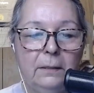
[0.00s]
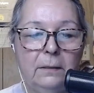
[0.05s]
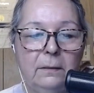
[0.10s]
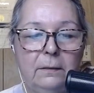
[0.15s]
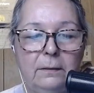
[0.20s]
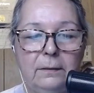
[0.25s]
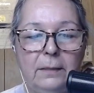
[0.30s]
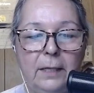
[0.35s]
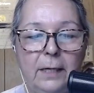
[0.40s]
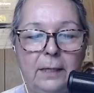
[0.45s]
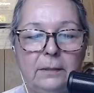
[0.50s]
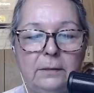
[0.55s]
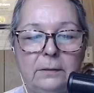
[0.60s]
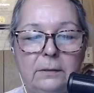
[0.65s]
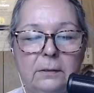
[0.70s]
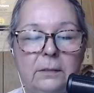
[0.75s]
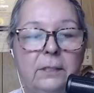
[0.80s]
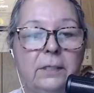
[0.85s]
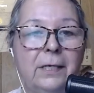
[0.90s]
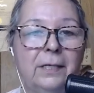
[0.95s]
that
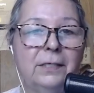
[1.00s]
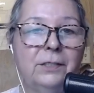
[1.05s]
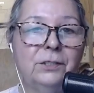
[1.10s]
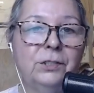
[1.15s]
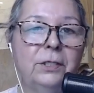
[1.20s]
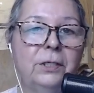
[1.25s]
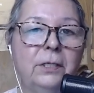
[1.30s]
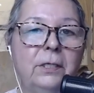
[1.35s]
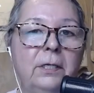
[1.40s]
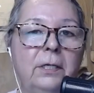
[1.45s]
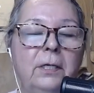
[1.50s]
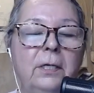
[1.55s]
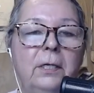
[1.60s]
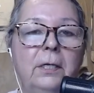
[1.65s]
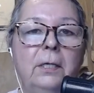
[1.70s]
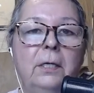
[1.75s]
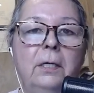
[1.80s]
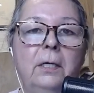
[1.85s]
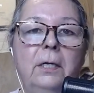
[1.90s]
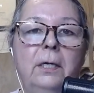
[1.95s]
connection.
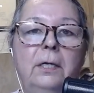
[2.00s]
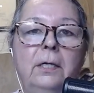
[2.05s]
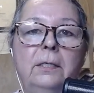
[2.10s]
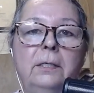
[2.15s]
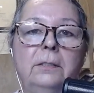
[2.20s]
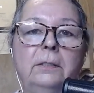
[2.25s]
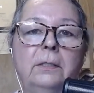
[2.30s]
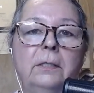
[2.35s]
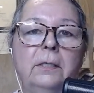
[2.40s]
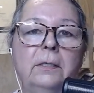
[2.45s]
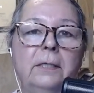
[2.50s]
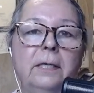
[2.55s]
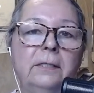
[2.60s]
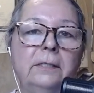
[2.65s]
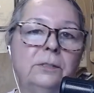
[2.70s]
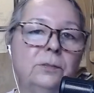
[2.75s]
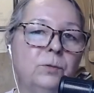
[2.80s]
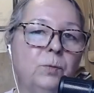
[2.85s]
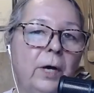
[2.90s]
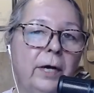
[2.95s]
And
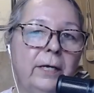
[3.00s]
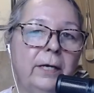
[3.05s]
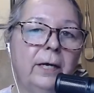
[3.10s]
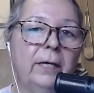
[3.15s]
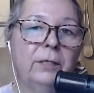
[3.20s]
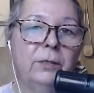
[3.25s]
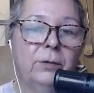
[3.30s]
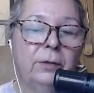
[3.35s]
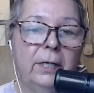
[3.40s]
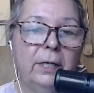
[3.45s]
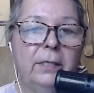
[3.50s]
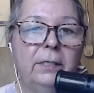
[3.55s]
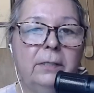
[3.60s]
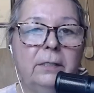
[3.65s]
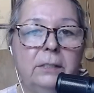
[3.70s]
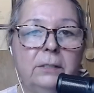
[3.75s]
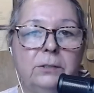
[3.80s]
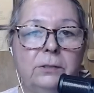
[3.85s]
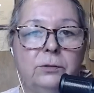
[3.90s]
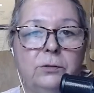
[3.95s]
that's why I
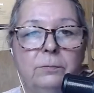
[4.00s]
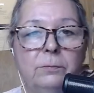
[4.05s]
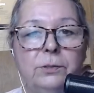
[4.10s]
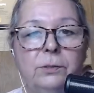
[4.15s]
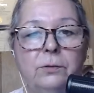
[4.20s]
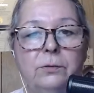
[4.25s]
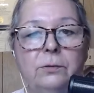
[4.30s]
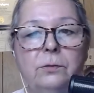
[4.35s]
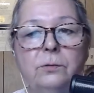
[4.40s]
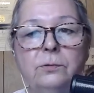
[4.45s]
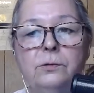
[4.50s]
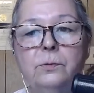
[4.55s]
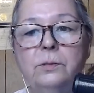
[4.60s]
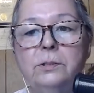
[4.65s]
created these drum circles,